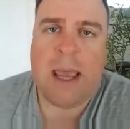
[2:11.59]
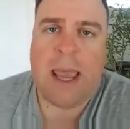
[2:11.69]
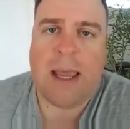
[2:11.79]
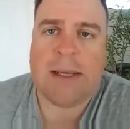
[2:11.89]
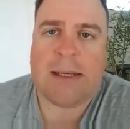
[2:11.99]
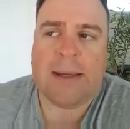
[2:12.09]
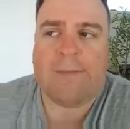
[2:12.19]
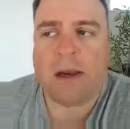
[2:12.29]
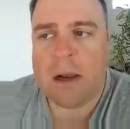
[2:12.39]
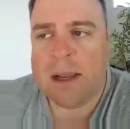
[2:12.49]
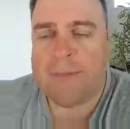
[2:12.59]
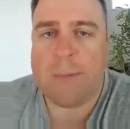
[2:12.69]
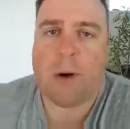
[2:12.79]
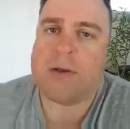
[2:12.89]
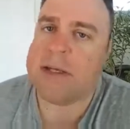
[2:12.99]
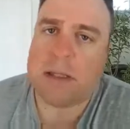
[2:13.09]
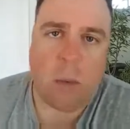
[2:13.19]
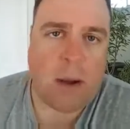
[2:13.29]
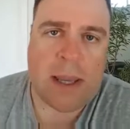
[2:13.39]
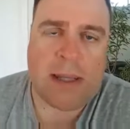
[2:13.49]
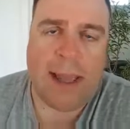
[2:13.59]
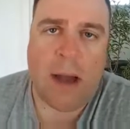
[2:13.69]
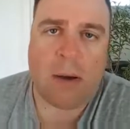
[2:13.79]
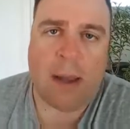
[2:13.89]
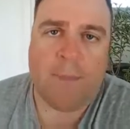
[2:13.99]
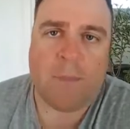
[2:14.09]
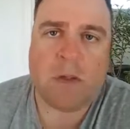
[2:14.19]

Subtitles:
And if they don't love the process, they won't get the outcome.